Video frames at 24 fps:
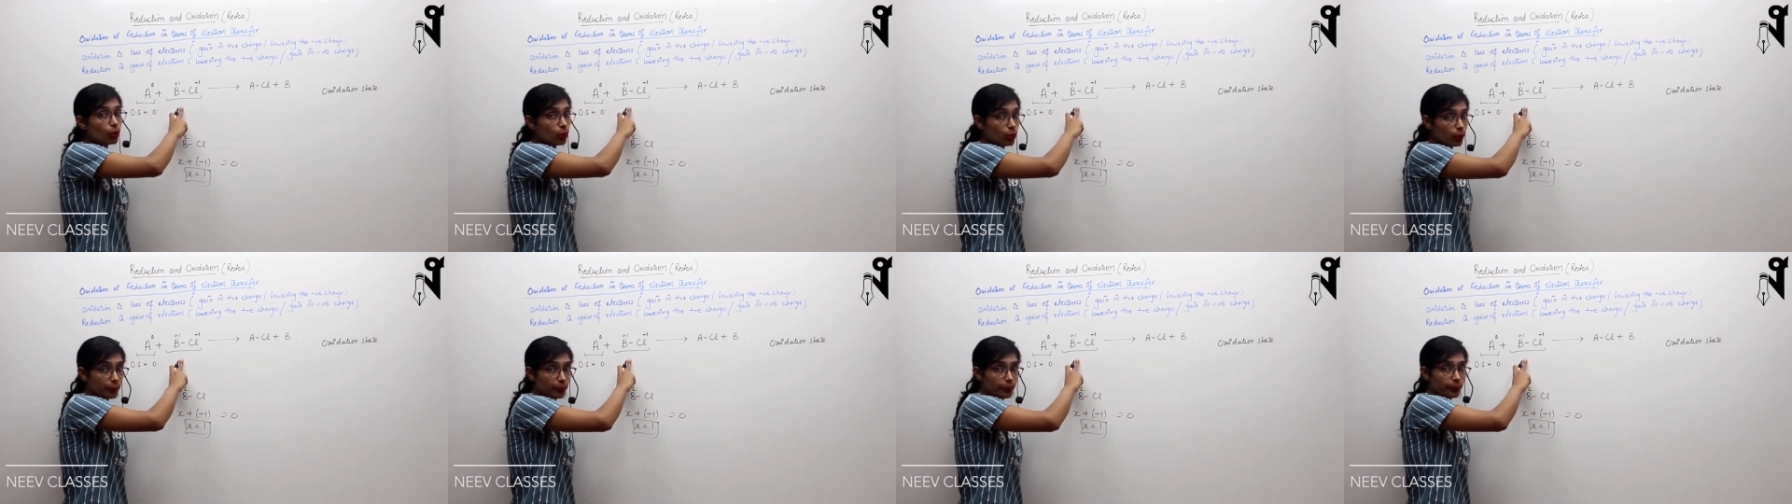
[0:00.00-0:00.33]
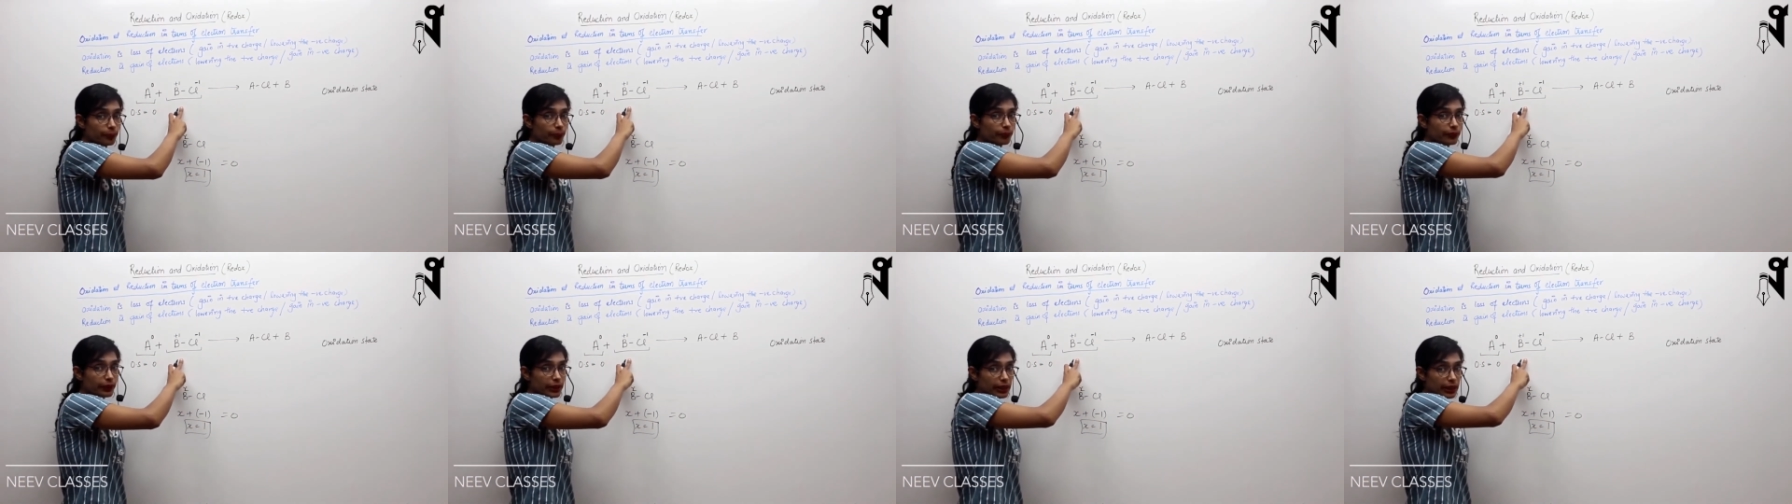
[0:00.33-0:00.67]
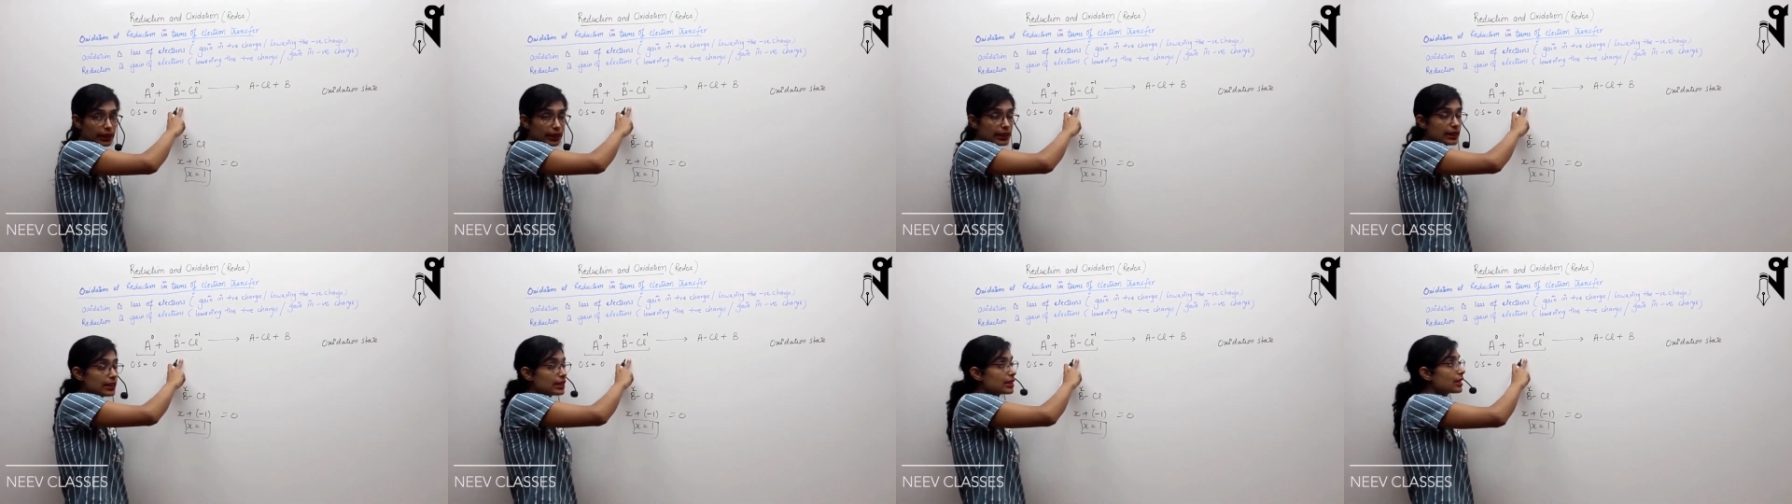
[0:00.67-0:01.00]
know.
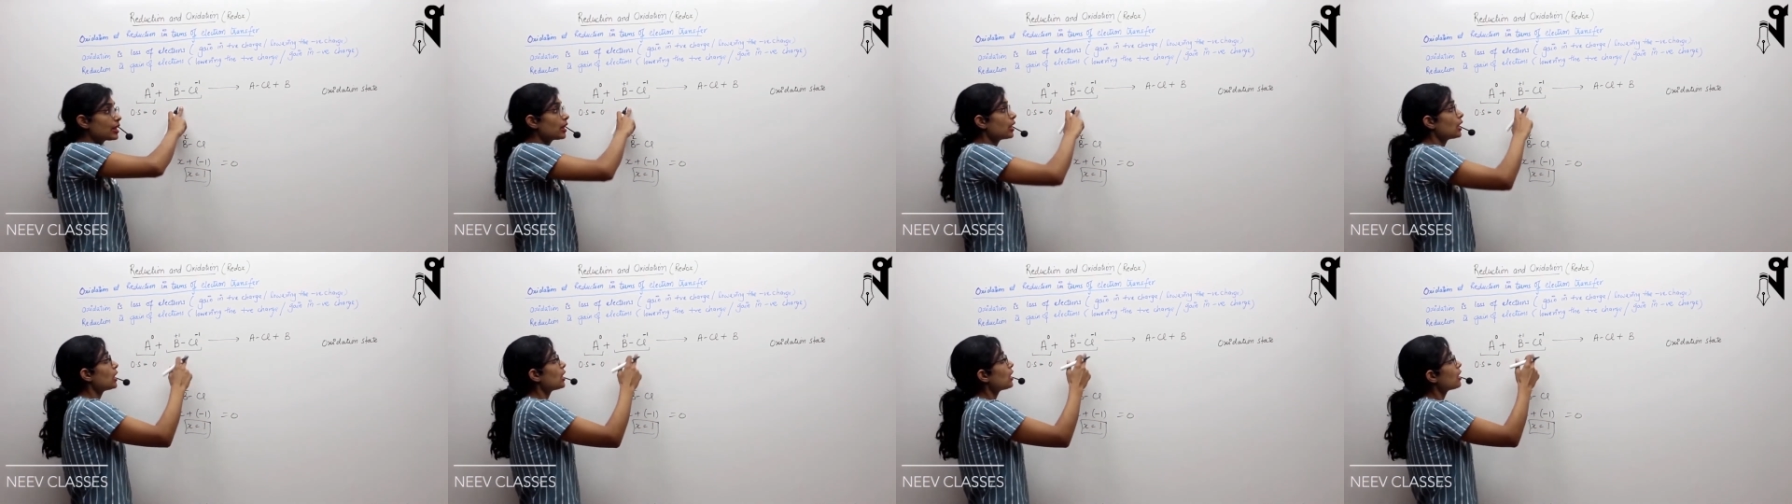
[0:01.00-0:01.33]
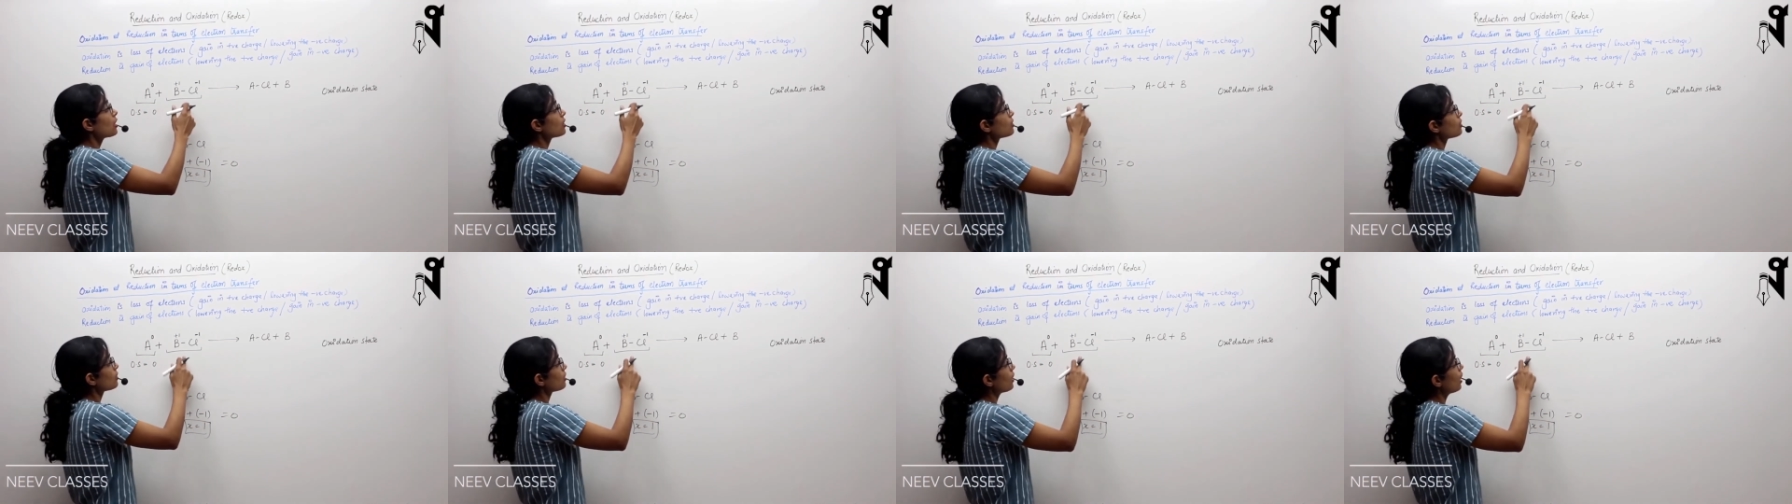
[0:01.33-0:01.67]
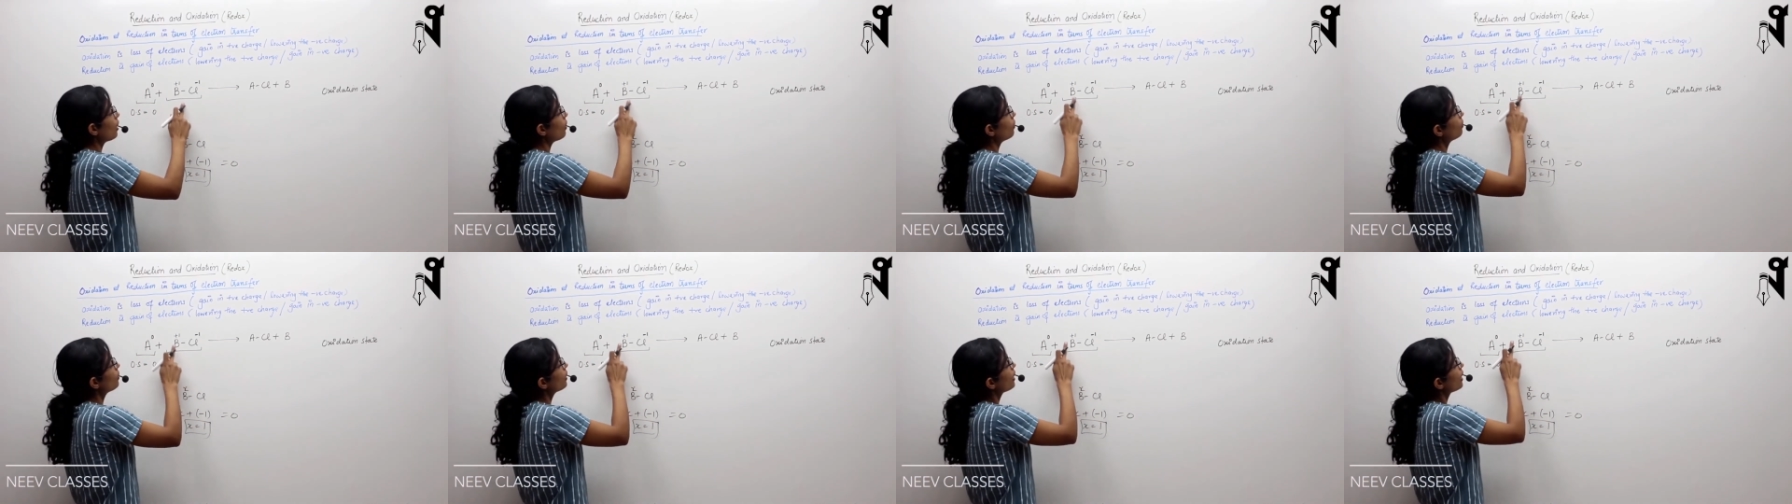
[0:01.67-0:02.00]
Correct? So
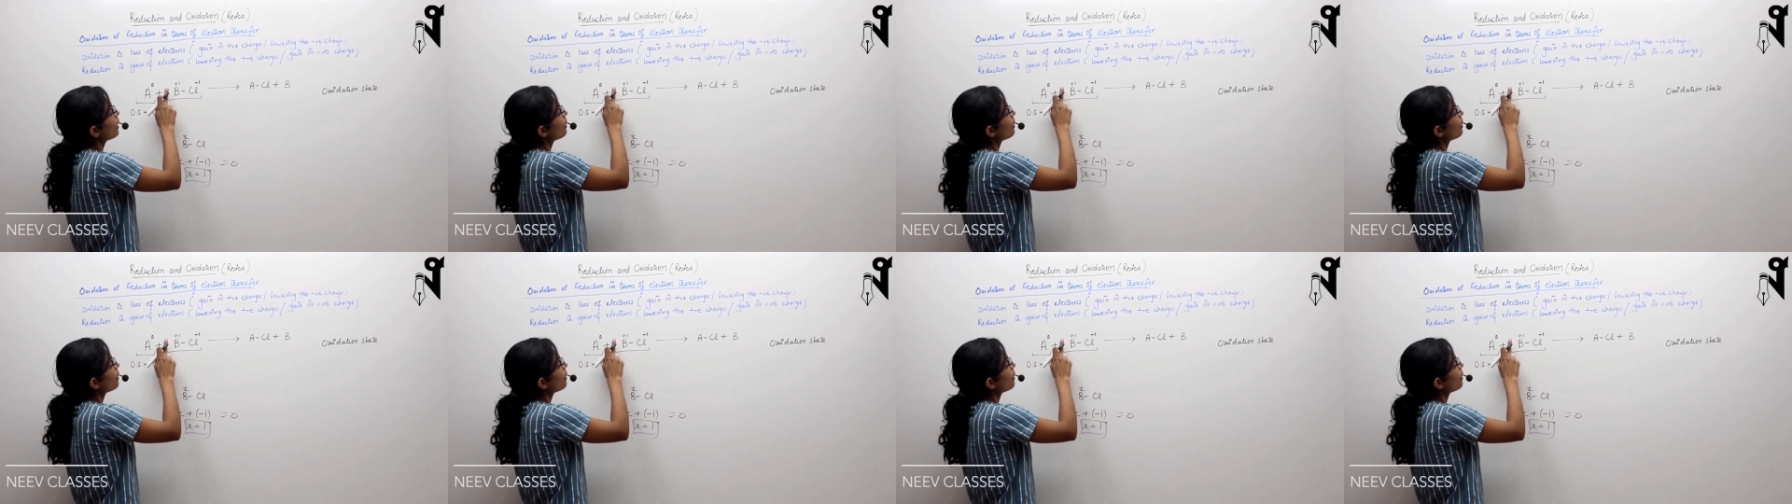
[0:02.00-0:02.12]
now